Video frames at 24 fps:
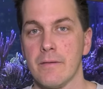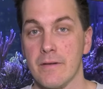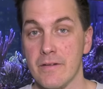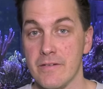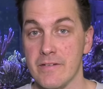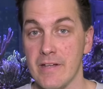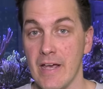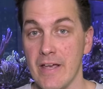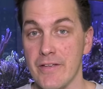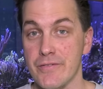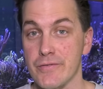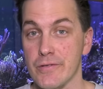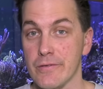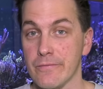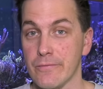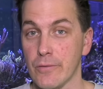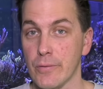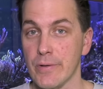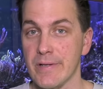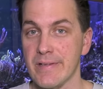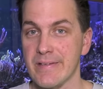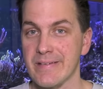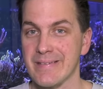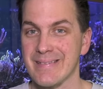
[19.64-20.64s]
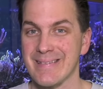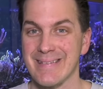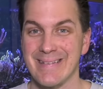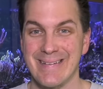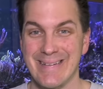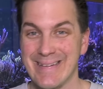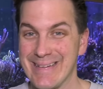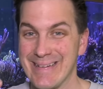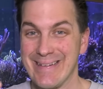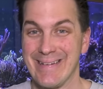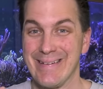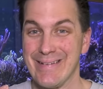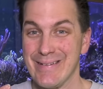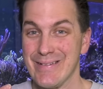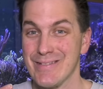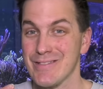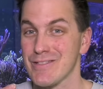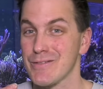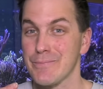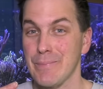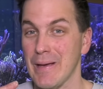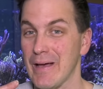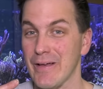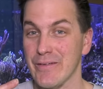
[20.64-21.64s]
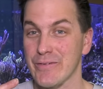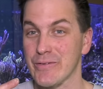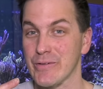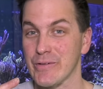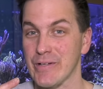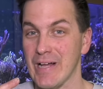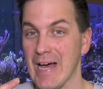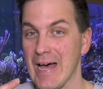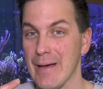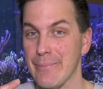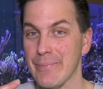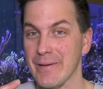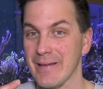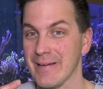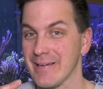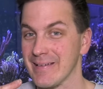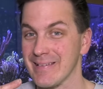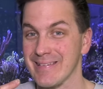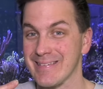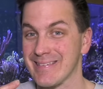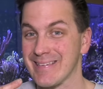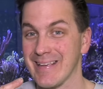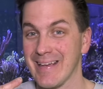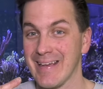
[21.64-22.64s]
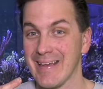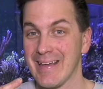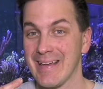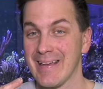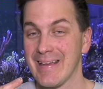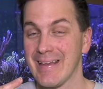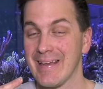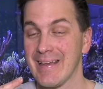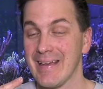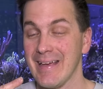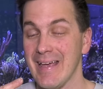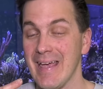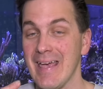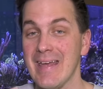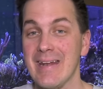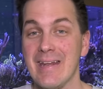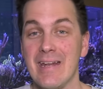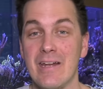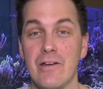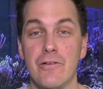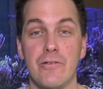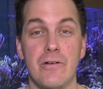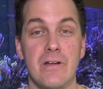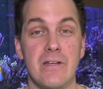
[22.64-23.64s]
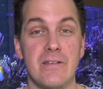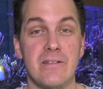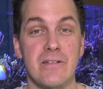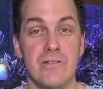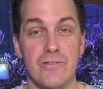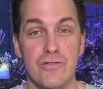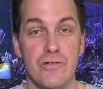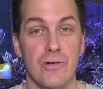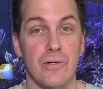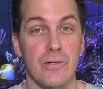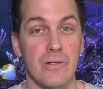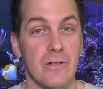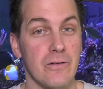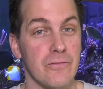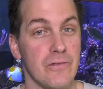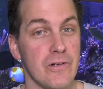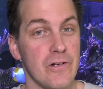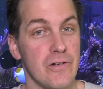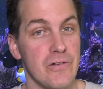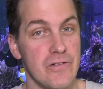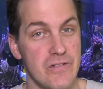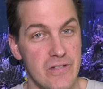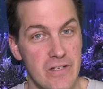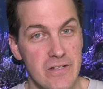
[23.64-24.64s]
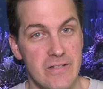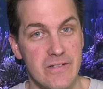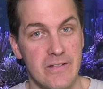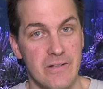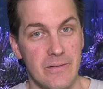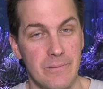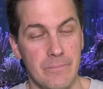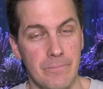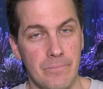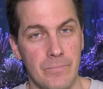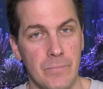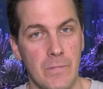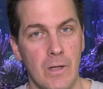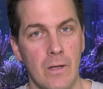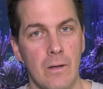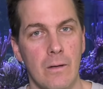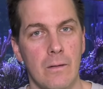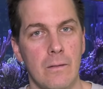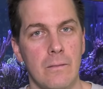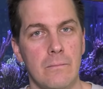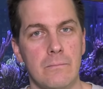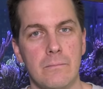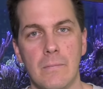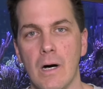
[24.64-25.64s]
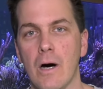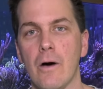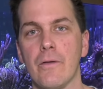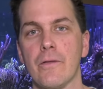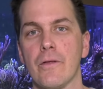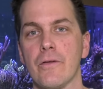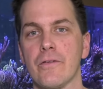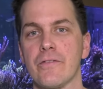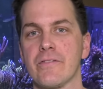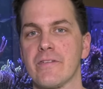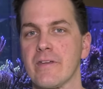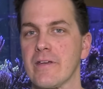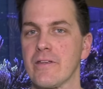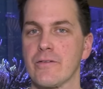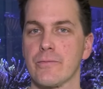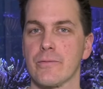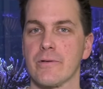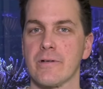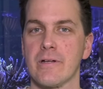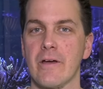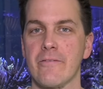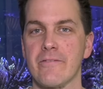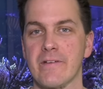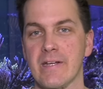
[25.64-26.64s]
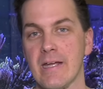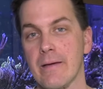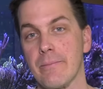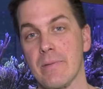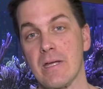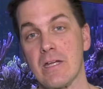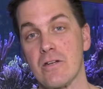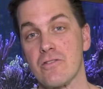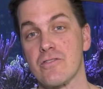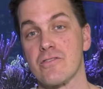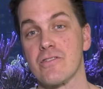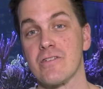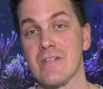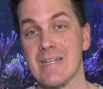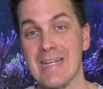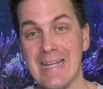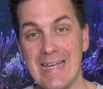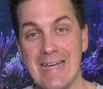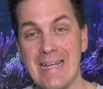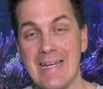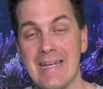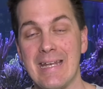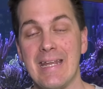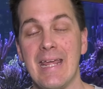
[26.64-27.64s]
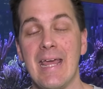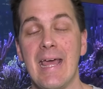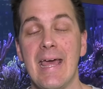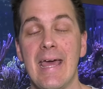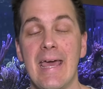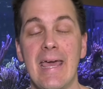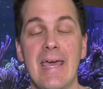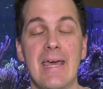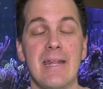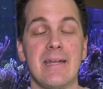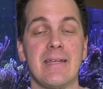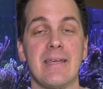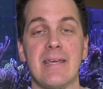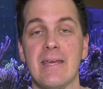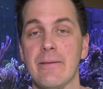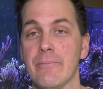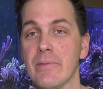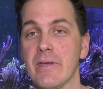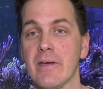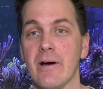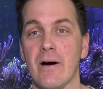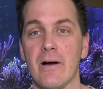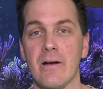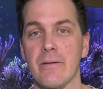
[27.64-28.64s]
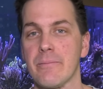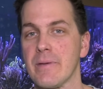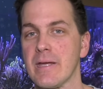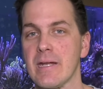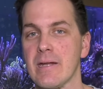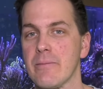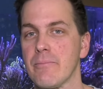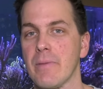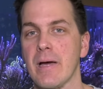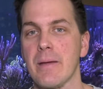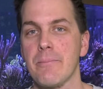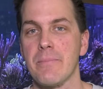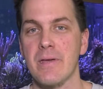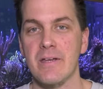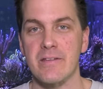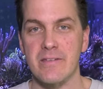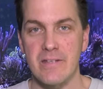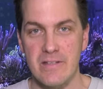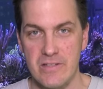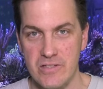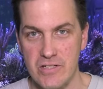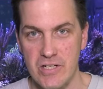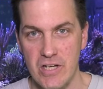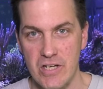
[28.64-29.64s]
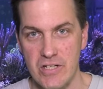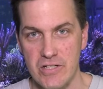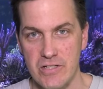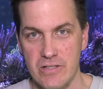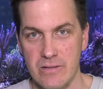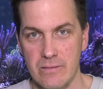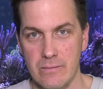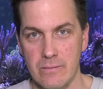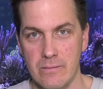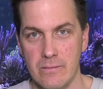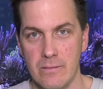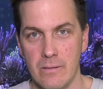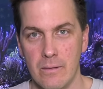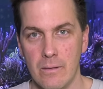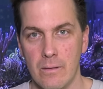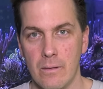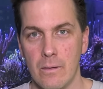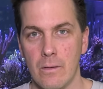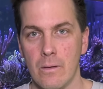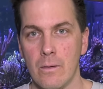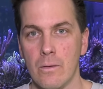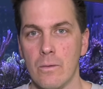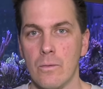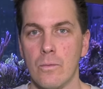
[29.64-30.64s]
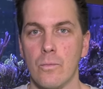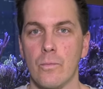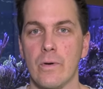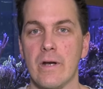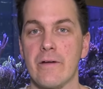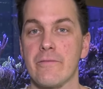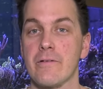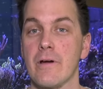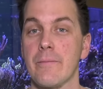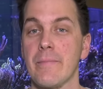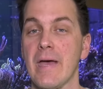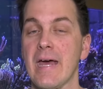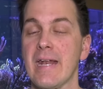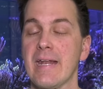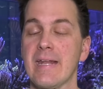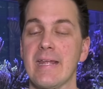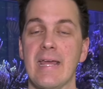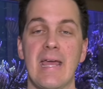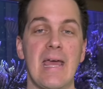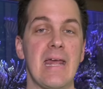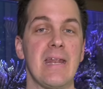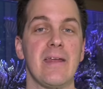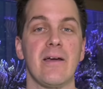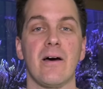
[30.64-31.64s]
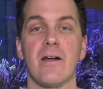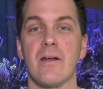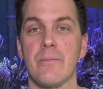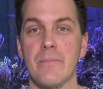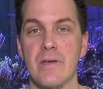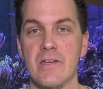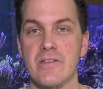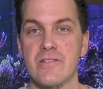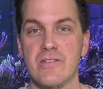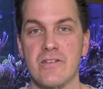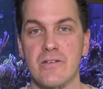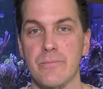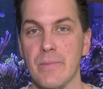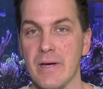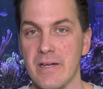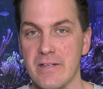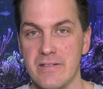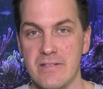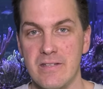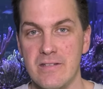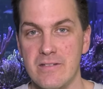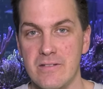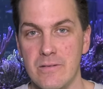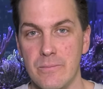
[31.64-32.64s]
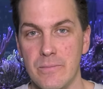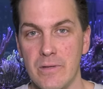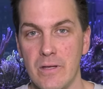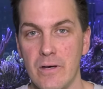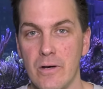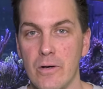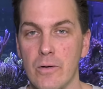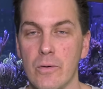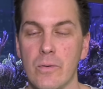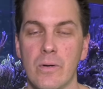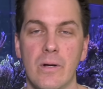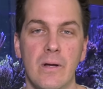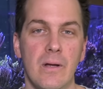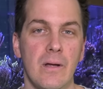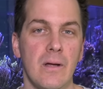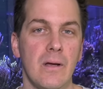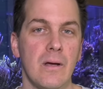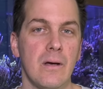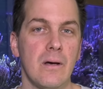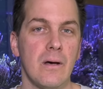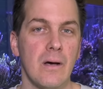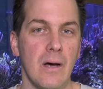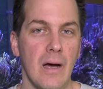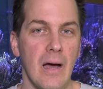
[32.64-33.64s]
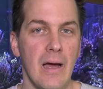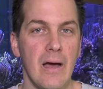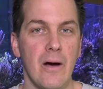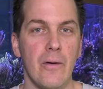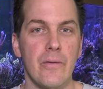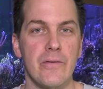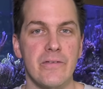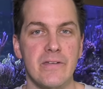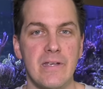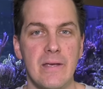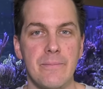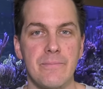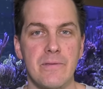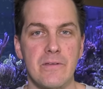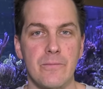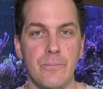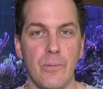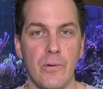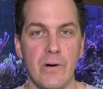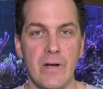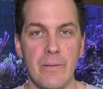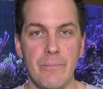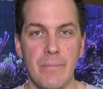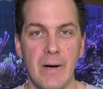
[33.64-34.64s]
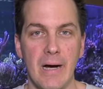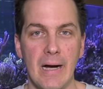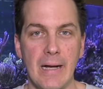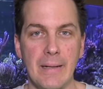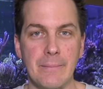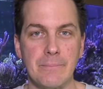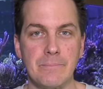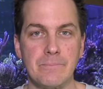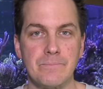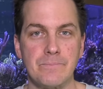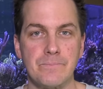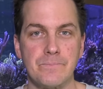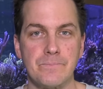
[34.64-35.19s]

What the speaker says: Disaster avoidance, spousal happiness, and increased control over your system. All those things were enough to get me interested in and keep me automated my mixing stations. Whenever I'm adding any automation to my system, though, I always keep this point in mind.